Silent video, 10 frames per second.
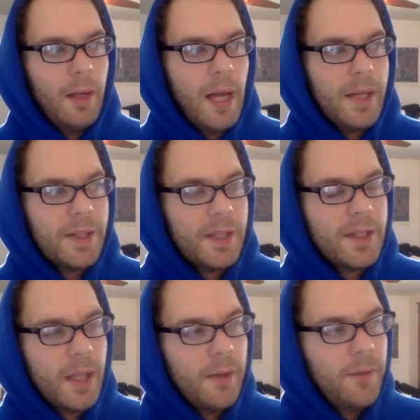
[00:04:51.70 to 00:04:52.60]
as I
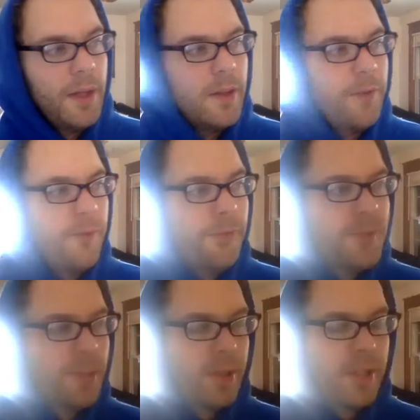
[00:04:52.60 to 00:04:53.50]
said in the
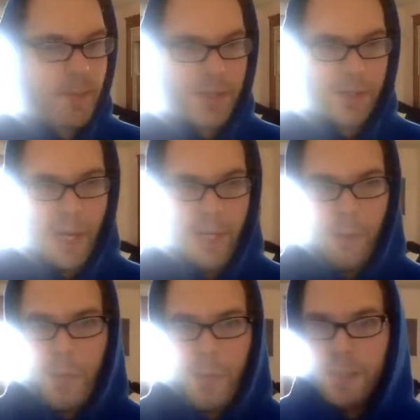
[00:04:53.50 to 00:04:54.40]
spring semester, I
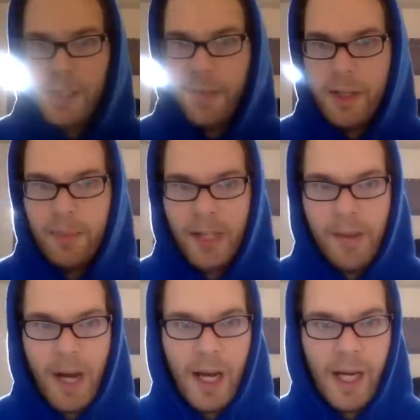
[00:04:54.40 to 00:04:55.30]
don't want to leave anybody
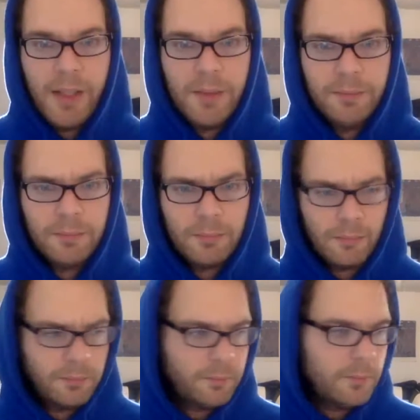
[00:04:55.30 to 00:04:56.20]
behind.
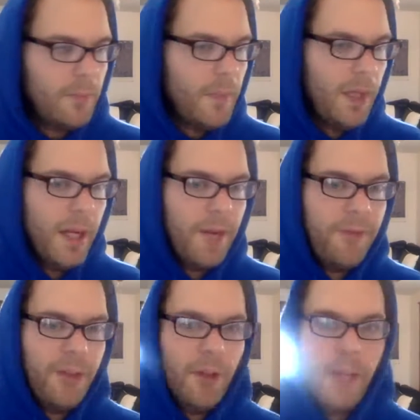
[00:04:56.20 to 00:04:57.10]
And I
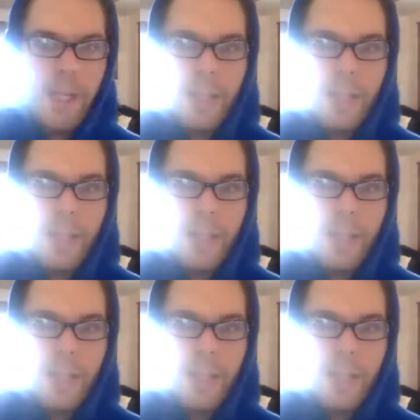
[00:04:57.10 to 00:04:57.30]
feel like